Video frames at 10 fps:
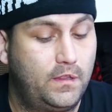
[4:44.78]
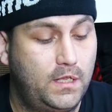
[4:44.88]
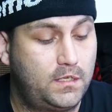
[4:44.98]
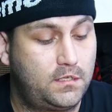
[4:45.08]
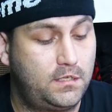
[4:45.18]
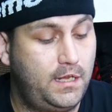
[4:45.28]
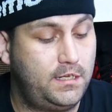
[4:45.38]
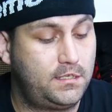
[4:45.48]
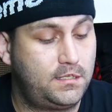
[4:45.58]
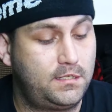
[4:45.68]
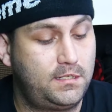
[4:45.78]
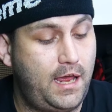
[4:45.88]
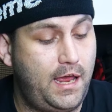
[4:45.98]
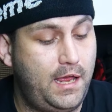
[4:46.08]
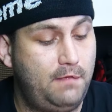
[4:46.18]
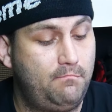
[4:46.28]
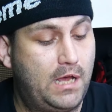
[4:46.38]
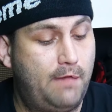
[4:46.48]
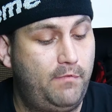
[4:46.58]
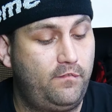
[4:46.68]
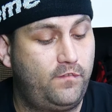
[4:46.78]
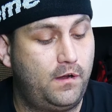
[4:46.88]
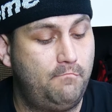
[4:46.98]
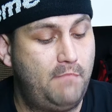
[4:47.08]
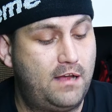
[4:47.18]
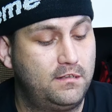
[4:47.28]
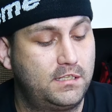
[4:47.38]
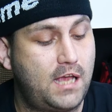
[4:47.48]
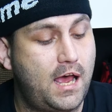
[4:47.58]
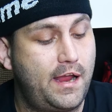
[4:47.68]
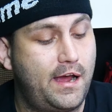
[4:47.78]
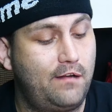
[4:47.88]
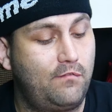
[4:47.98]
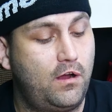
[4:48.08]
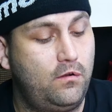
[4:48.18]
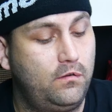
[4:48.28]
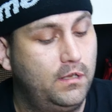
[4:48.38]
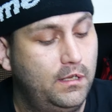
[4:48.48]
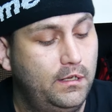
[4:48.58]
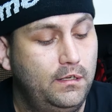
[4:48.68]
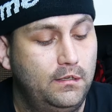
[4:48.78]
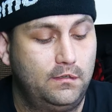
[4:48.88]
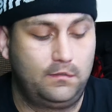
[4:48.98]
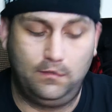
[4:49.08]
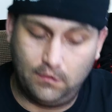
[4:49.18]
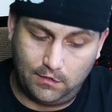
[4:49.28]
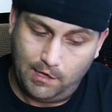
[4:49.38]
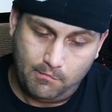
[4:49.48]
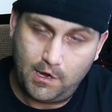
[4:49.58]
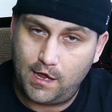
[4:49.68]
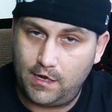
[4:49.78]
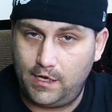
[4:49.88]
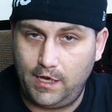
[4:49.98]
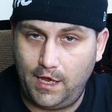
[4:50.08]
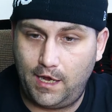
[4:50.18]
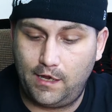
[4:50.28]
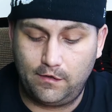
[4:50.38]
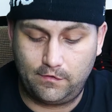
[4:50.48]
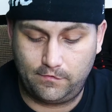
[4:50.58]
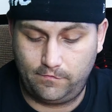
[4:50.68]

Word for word: This is the same, coming from Mount Zion Road, Lebanon, Indiana.